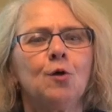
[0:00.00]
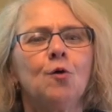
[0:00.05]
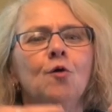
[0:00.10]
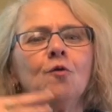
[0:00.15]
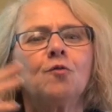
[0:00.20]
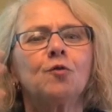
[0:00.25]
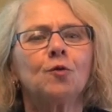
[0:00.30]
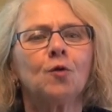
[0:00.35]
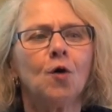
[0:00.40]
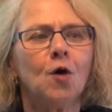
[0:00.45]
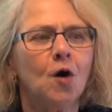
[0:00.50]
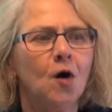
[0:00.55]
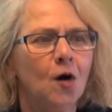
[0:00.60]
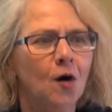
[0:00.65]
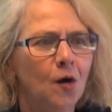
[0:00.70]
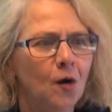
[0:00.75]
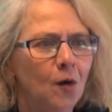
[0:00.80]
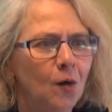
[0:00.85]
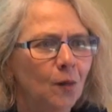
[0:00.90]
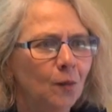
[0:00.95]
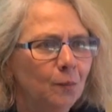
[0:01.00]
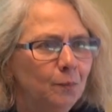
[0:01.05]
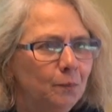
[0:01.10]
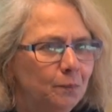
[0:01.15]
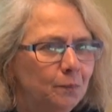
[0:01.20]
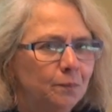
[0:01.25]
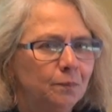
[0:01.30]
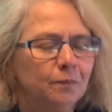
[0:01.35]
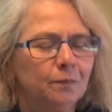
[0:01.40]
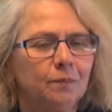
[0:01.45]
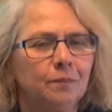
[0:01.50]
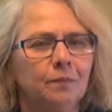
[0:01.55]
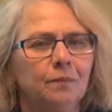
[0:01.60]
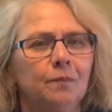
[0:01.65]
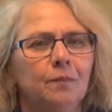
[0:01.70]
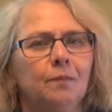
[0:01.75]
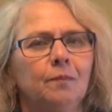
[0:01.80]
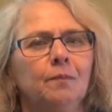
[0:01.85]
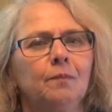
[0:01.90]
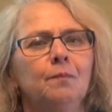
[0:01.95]
the overall
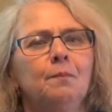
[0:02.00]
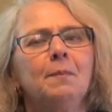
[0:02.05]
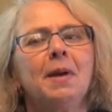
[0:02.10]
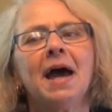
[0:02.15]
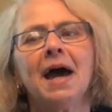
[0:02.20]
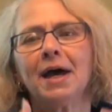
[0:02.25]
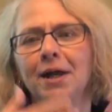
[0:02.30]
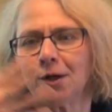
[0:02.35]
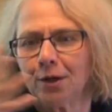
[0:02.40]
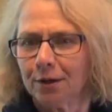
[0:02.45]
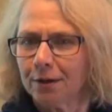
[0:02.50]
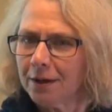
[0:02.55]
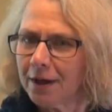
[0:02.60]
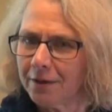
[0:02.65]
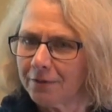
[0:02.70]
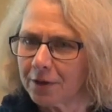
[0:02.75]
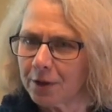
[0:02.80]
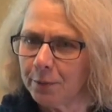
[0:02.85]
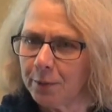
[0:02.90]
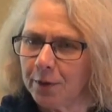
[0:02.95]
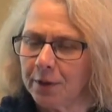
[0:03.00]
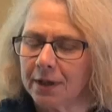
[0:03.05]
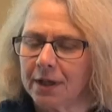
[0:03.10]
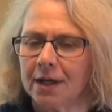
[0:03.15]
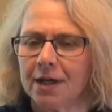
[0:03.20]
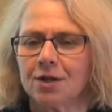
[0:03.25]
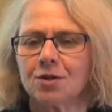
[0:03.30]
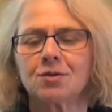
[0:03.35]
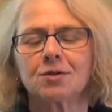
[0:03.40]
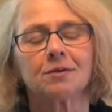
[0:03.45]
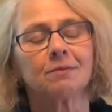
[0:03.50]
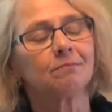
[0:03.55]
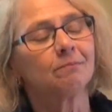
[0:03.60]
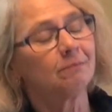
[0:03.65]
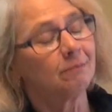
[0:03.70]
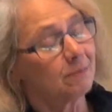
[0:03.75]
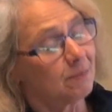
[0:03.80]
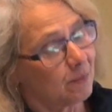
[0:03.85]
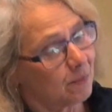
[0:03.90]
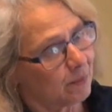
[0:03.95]
manner of communication.
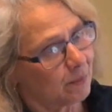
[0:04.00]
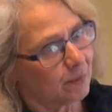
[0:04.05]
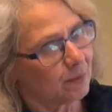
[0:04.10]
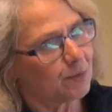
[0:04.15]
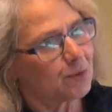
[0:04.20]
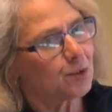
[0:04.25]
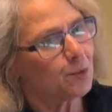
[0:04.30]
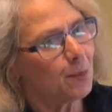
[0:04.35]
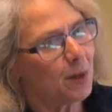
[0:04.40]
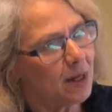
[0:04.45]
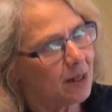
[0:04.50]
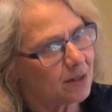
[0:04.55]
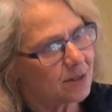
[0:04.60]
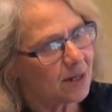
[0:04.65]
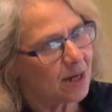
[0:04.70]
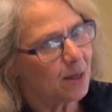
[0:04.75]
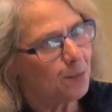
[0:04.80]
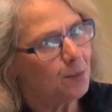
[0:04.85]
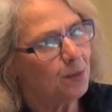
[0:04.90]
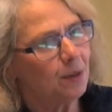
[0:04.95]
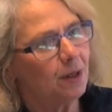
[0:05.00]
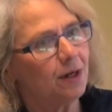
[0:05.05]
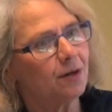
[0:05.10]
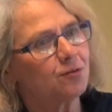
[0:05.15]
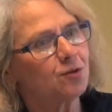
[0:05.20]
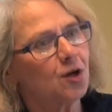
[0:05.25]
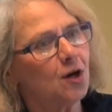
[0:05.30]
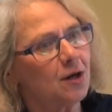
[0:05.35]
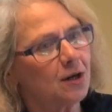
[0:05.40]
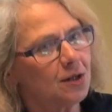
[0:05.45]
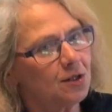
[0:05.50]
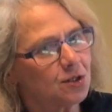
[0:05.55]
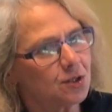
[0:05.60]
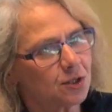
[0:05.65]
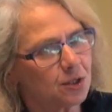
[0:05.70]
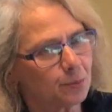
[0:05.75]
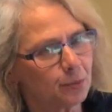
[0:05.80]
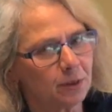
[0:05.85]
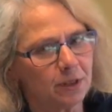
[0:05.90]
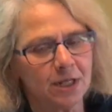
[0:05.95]
So, my example of talking
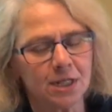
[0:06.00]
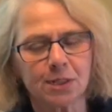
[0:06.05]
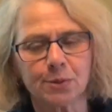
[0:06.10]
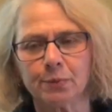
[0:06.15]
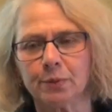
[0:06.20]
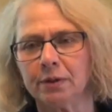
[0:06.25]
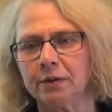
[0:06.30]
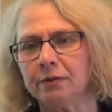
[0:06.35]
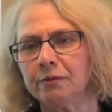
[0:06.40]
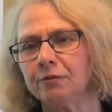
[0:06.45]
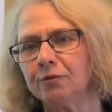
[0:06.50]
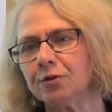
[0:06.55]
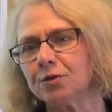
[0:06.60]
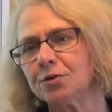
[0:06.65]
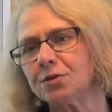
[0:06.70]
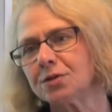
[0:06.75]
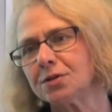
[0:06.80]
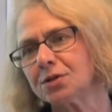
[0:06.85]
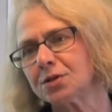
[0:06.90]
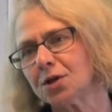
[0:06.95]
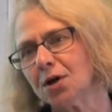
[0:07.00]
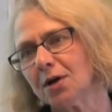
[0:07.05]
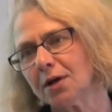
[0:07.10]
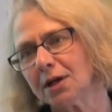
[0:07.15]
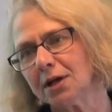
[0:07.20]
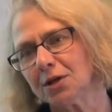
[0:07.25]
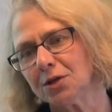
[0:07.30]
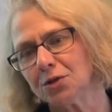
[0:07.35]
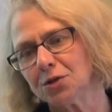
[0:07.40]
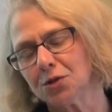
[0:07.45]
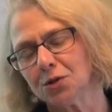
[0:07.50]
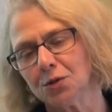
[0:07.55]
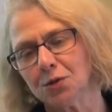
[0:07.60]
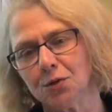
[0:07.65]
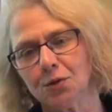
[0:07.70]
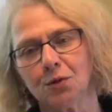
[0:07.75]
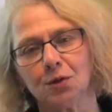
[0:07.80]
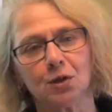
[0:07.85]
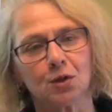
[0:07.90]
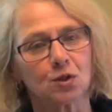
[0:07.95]
to the policeman versus talking
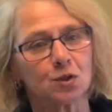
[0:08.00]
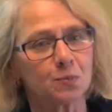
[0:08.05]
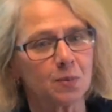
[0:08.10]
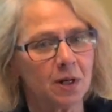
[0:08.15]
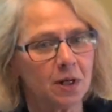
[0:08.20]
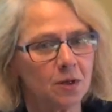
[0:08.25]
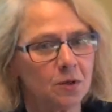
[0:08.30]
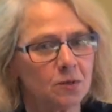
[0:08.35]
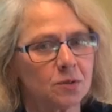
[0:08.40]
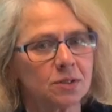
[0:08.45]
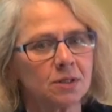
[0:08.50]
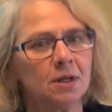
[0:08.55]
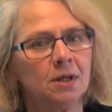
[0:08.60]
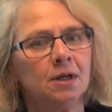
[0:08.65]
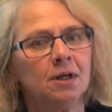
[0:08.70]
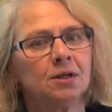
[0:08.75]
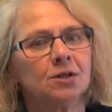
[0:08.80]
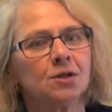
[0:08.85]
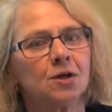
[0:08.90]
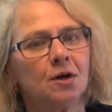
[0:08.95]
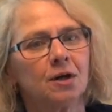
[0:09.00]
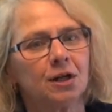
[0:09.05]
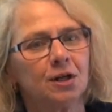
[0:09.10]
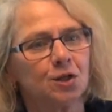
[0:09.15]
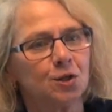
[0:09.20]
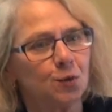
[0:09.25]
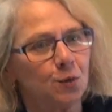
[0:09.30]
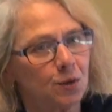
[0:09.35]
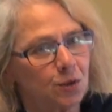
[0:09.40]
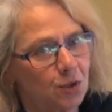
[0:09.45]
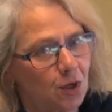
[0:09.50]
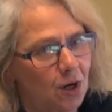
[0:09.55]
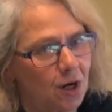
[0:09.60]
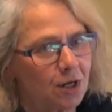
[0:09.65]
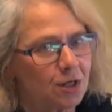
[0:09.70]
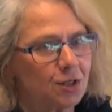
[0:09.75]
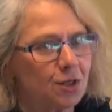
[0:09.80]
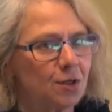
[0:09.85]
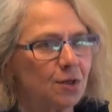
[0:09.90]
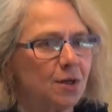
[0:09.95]
to your spouse, talking to a
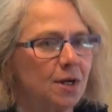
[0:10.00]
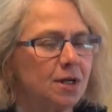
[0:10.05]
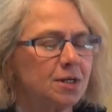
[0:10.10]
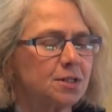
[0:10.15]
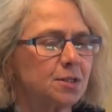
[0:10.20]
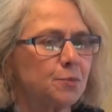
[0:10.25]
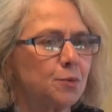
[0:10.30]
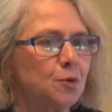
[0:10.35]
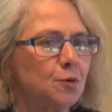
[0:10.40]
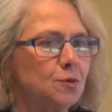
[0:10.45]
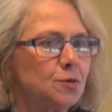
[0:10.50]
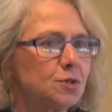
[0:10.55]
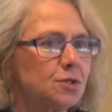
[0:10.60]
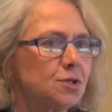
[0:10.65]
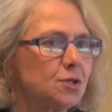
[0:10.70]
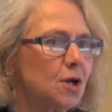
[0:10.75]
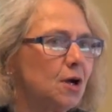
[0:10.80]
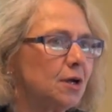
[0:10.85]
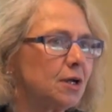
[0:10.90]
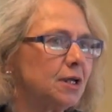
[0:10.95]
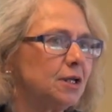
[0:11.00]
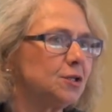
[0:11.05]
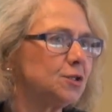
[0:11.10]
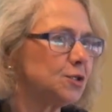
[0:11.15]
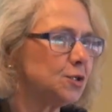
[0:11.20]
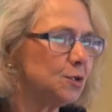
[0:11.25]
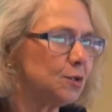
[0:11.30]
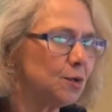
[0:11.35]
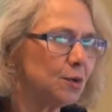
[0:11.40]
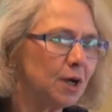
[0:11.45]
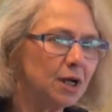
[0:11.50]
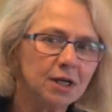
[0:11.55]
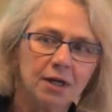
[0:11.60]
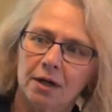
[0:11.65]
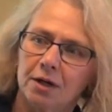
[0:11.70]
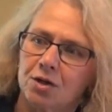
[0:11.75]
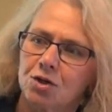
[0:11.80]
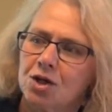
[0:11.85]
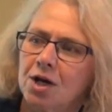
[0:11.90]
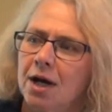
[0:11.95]
doctor as opposed to talking to a
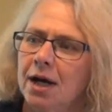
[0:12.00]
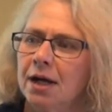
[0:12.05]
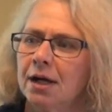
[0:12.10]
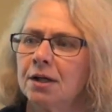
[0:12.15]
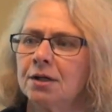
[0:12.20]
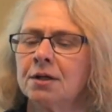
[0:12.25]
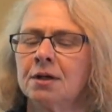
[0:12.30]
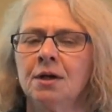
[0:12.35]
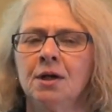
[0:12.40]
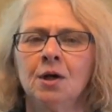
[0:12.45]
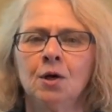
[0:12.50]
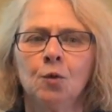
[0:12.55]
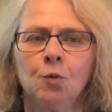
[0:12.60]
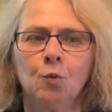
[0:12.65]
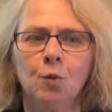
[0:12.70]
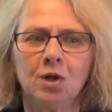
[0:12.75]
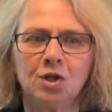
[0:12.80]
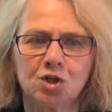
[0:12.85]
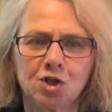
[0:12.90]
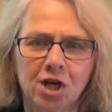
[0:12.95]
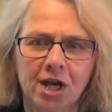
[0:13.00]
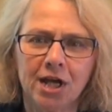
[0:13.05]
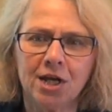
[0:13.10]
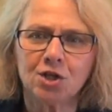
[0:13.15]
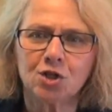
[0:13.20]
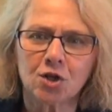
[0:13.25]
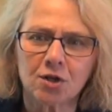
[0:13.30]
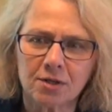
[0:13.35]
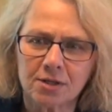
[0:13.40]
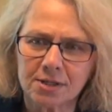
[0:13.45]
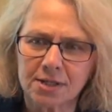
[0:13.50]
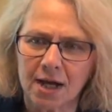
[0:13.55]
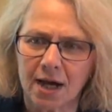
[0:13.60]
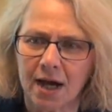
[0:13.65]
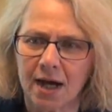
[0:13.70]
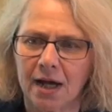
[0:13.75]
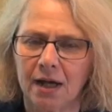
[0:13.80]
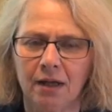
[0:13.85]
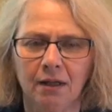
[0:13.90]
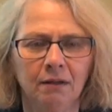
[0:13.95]
young child, we change our
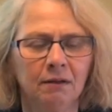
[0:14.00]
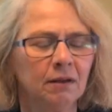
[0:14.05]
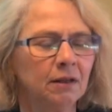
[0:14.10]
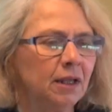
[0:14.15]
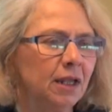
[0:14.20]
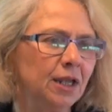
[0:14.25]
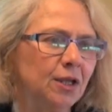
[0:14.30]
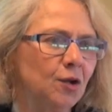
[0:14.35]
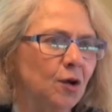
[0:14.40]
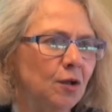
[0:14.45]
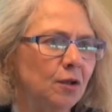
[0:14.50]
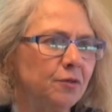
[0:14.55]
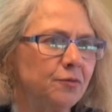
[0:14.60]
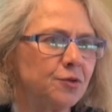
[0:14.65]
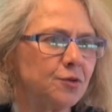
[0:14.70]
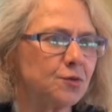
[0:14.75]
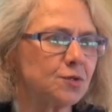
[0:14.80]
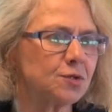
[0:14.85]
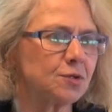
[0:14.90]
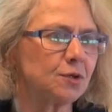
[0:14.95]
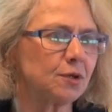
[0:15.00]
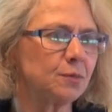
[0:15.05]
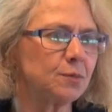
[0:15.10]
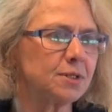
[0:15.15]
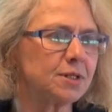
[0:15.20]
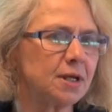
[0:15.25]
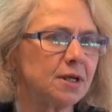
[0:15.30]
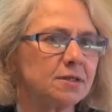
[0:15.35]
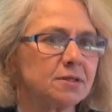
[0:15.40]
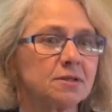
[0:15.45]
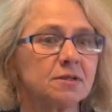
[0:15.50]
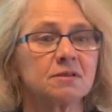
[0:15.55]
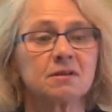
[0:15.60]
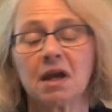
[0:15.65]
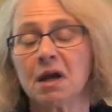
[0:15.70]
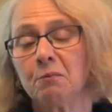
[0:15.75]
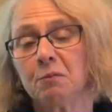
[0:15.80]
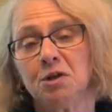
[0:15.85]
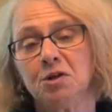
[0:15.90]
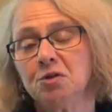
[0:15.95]
style in all of those circumstances.
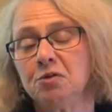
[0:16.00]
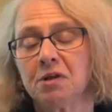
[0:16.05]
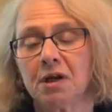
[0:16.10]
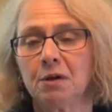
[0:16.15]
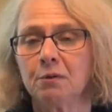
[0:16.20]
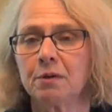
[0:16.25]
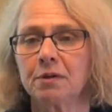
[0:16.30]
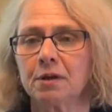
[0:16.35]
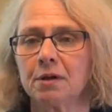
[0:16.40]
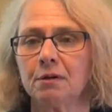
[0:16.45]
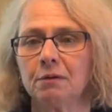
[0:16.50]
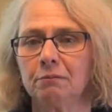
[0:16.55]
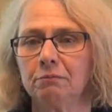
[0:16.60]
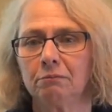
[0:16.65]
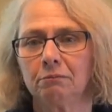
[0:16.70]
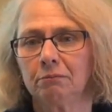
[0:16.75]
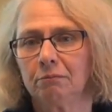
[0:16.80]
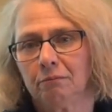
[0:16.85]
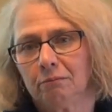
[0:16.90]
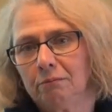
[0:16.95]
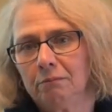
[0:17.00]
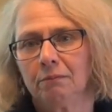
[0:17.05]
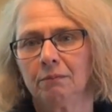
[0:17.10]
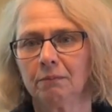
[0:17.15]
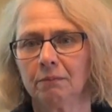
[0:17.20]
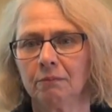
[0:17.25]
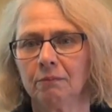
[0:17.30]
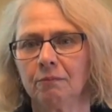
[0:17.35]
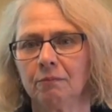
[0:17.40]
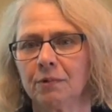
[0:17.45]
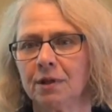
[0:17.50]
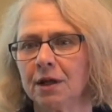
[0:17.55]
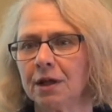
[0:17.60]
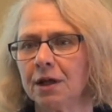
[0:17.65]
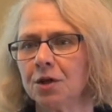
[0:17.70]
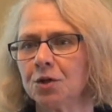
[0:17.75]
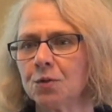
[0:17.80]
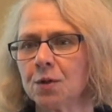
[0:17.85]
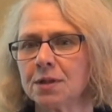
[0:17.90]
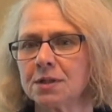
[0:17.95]
And we do that without
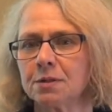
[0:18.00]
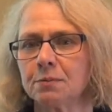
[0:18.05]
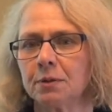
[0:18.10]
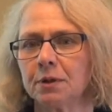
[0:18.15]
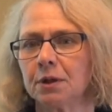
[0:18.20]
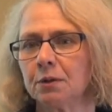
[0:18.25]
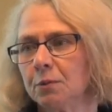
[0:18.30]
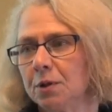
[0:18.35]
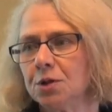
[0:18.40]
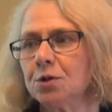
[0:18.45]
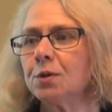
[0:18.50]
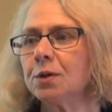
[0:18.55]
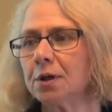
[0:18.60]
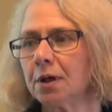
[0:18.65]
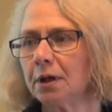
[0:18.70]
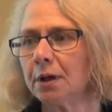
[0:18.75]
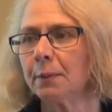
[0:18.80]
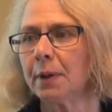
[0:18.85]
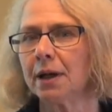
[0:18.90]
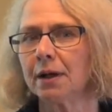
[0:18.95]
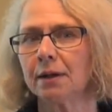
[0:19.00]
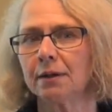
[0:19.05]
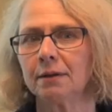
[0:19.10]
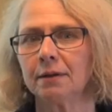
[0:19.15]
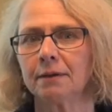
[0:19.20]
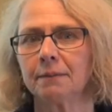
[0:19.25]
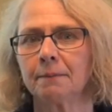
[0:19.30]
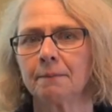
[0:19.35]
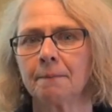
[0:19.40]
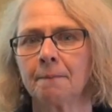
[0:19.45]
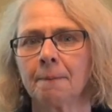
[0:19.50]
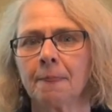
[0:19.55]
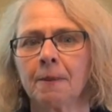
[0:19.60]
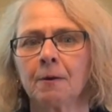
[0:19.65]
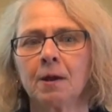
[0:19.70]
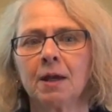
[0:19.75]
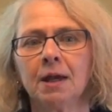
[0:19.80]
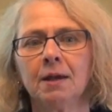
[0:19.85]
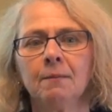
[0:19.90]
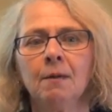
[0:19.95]
thinking twice about it, we do it automatically.
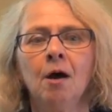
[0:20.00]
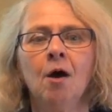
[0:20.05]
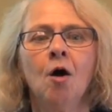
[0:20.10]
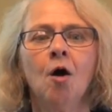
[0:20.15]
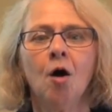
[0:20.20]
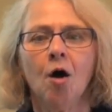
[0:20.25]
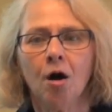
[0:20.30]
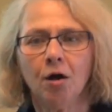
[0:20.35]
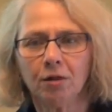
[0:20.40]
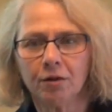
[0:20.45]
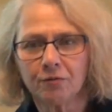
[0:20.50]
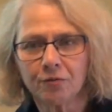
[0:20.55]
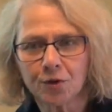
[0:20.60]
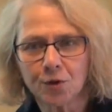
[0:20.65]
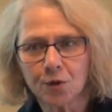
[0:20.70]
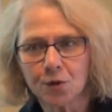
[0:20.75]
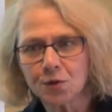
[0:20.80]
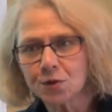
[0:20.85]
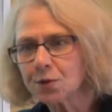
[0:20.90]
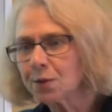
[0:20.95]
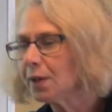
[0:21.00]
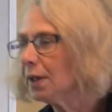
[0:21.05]
Okay? All of those